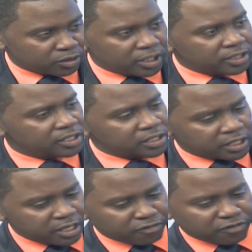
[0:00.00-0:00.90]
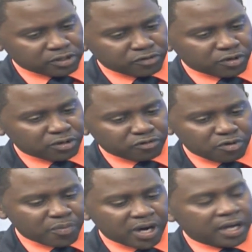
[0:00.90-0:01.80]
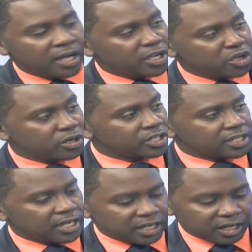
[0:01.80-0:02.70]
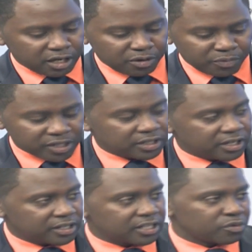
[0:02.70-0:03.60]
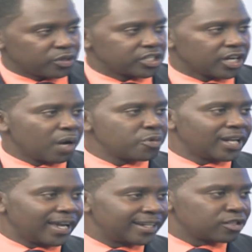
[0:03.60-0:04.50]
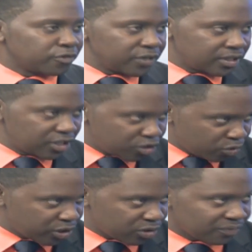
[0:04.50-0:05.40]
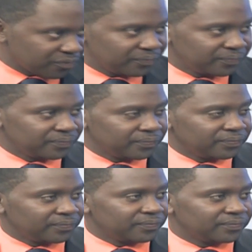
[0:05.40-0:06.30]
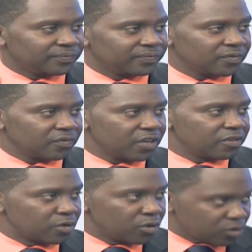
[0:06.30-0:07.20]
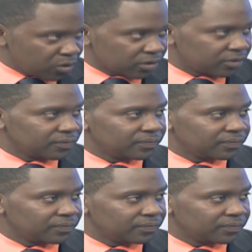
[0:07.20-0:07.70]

So let's just hear, first of all, from your understanding, Ambassador Esses Mwancha. Are we likely to face this situation if it goes on?